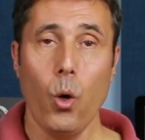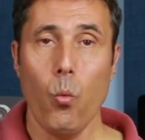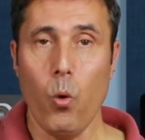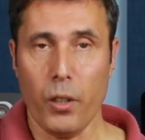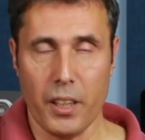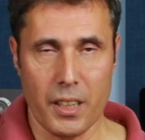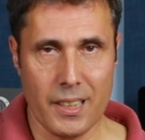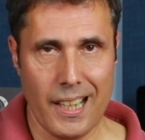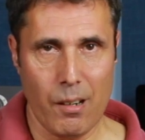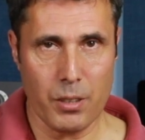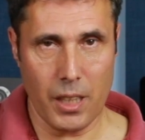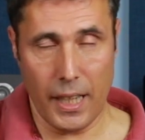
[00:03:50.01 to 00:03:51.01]
what it
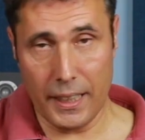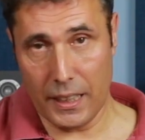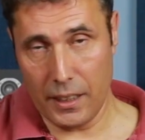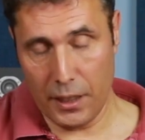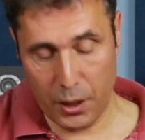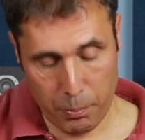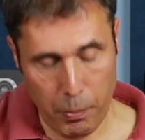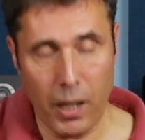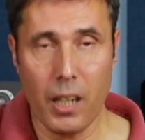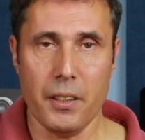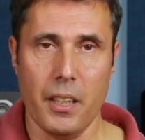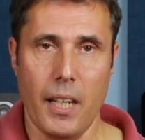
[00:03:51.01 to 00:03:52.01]
sounds like in each
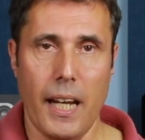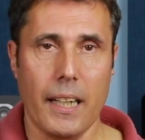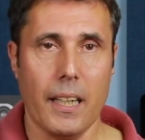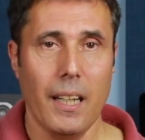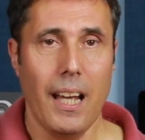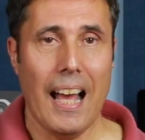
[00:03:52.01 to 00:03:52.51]
part of the neck,